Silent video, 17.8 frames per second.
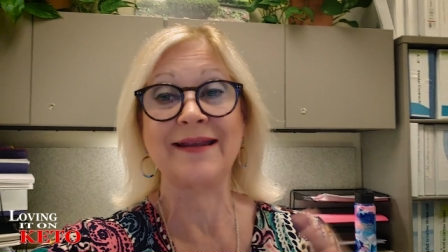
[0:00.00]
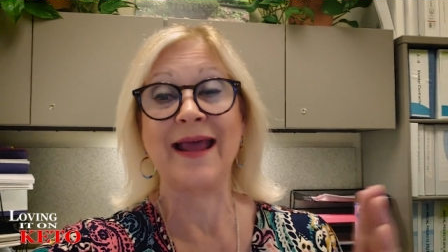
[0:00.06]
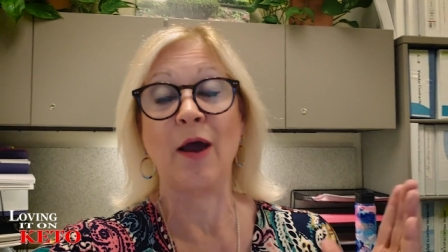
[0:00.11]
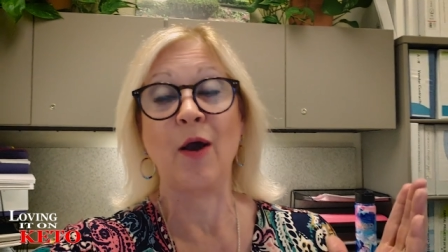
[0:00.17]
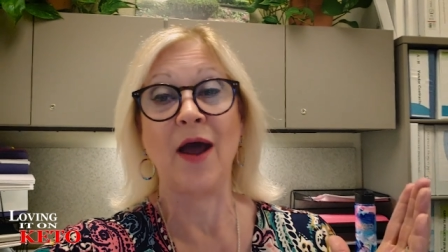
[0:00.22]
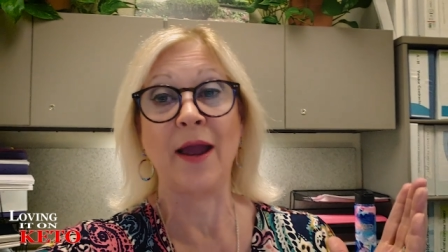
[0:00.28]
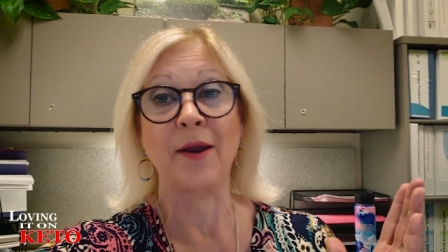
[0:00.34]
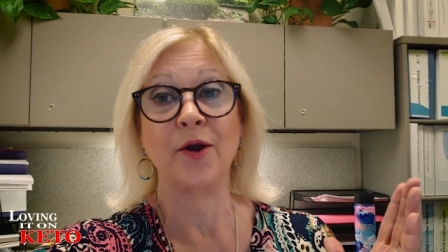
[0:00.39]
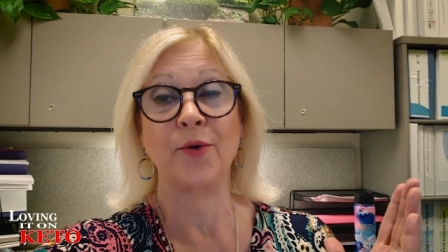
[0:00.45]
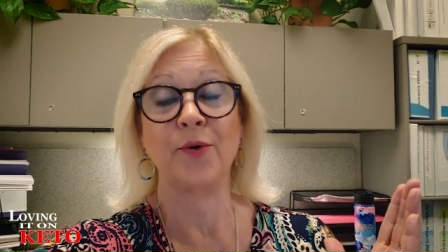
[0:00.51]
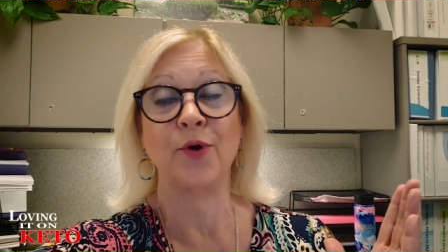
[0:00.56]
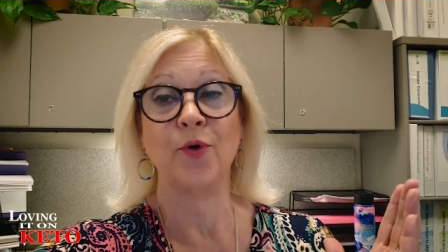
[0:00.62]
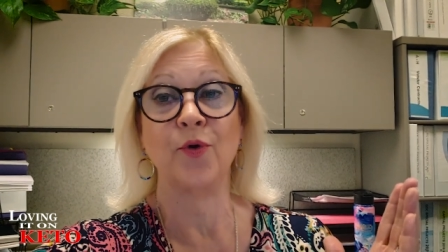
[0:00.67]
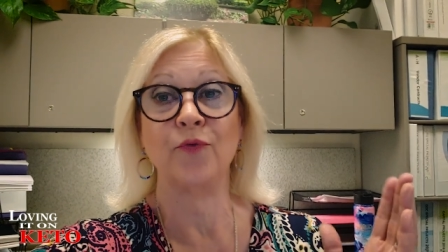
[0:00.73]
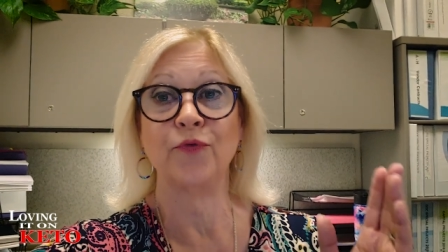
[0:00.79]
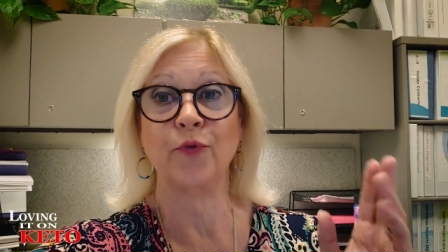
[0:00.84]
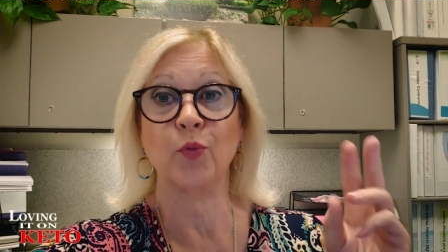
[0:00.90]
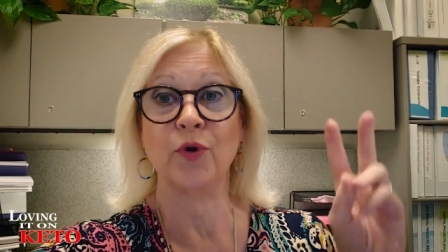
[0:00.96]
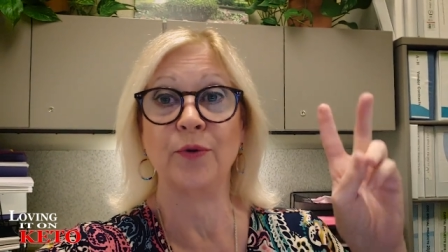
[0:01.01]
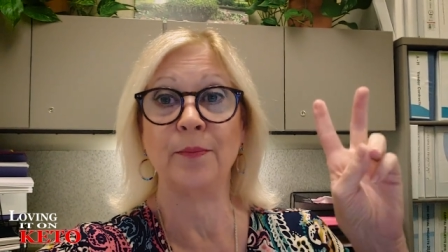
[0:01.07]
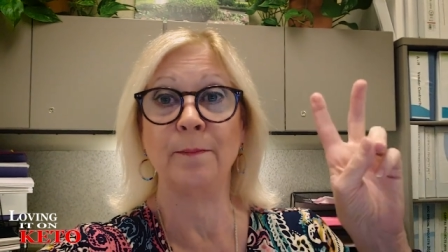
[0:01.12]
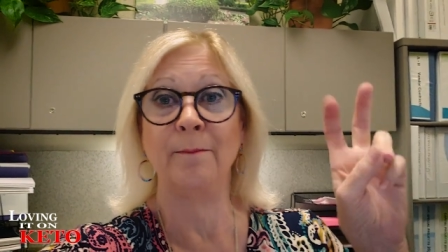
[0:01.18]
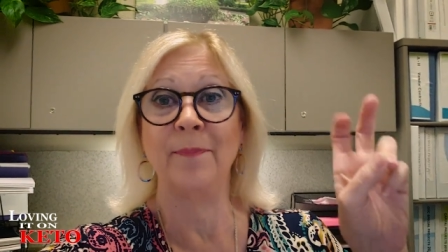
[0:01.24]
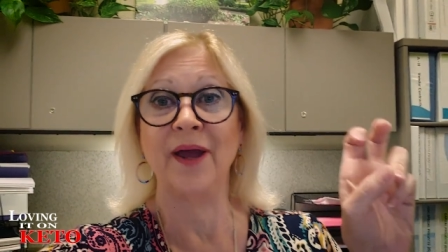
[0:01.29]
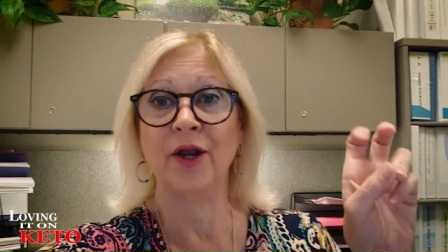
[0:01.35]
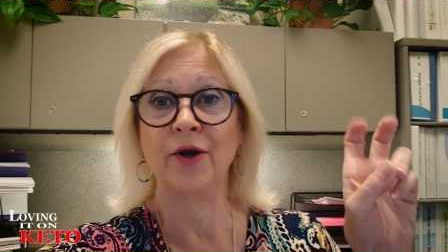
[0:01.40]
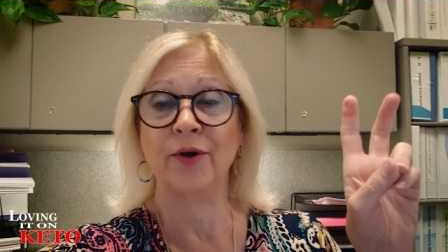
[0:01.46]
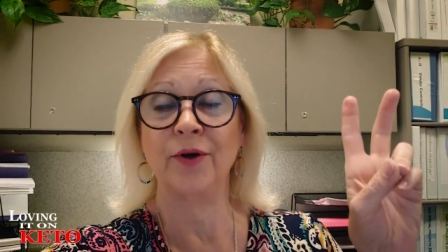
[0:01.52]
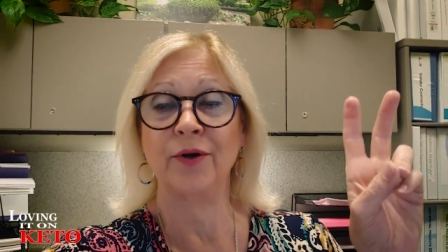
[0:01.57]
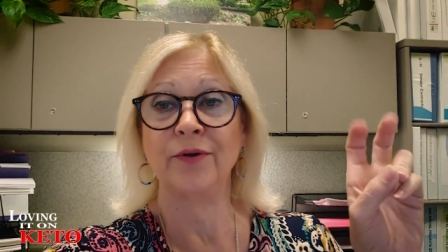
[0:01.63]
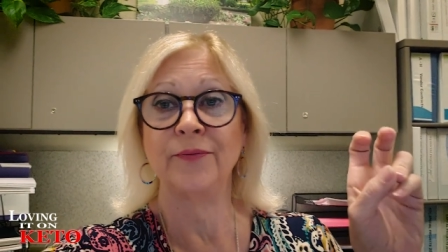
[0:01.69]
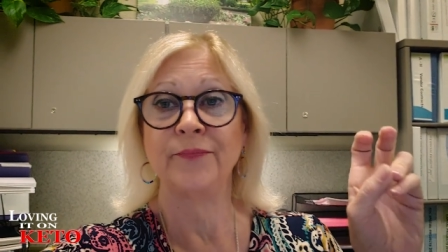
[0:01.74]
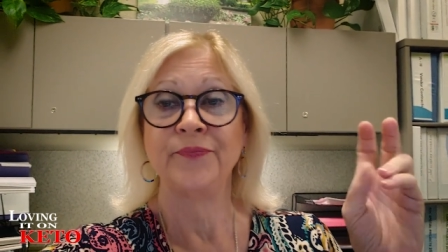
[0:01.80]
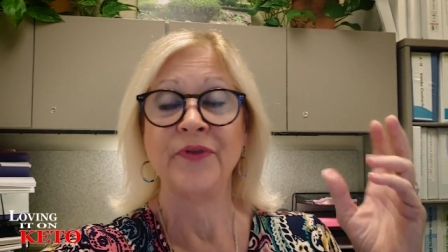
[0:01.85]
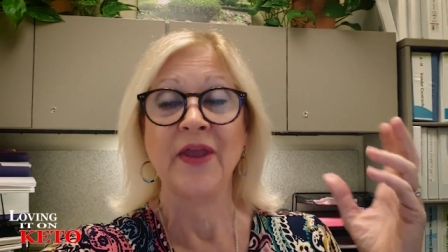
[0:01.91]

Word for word: Now, I don't know if the word better,